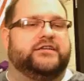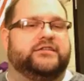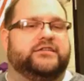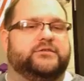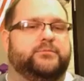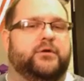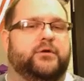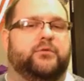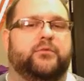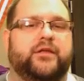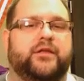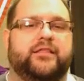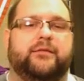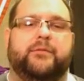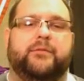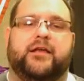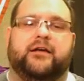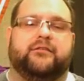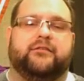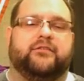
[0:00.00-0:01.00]
but really
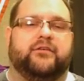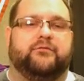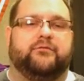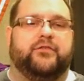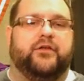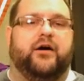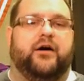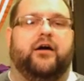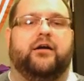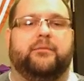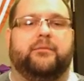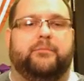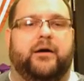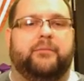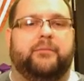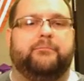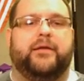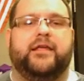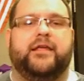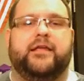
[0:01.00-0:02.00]
because of the heart
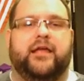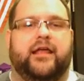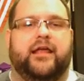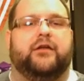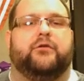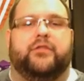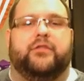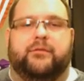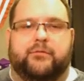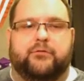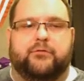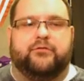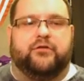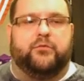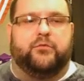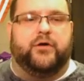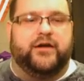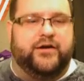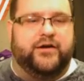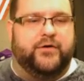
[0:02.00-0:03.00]
pumping, it only moves in
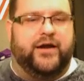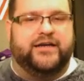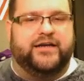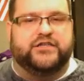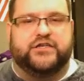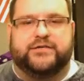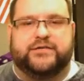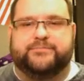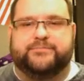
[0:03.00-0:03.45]
one direction.